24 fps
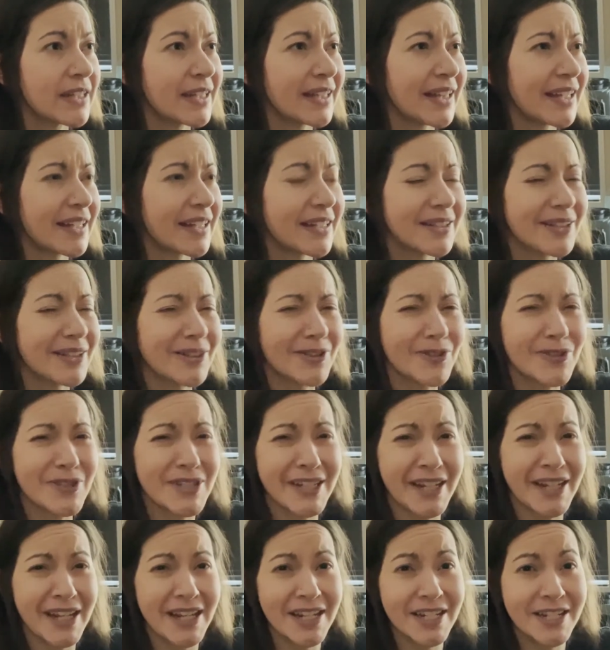like
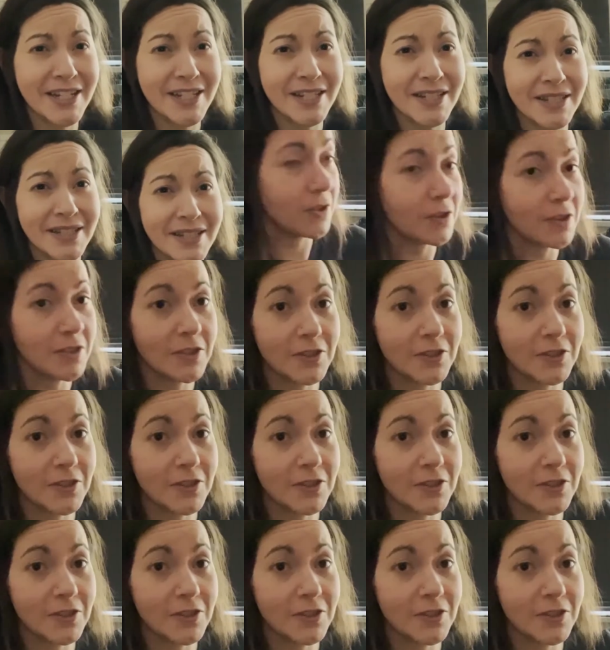hallucinations.